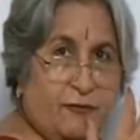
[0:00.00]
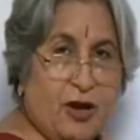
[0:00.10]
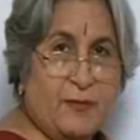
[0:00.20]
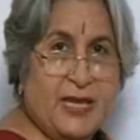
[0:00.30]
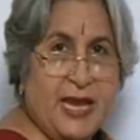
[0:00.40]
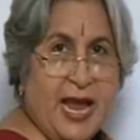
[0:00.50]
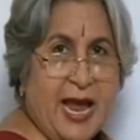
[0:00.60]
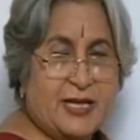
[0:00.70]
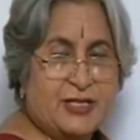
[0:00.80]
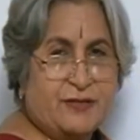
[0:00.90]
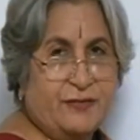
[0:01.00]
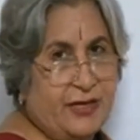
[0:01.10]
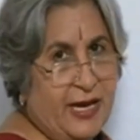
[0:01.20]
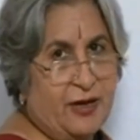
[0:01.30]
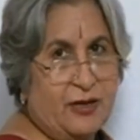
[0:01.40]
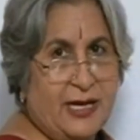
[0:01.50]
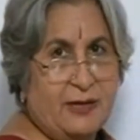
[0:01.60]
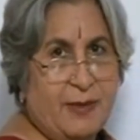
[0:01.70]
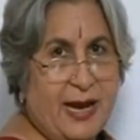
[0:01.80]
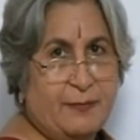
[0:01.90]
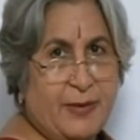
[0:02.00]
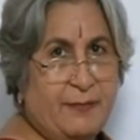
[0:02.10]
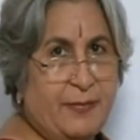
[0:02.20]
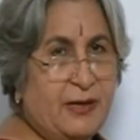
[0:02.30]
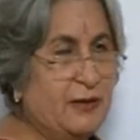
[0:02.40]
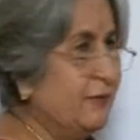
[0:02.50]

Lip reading: From the ash, we cannot get back paper,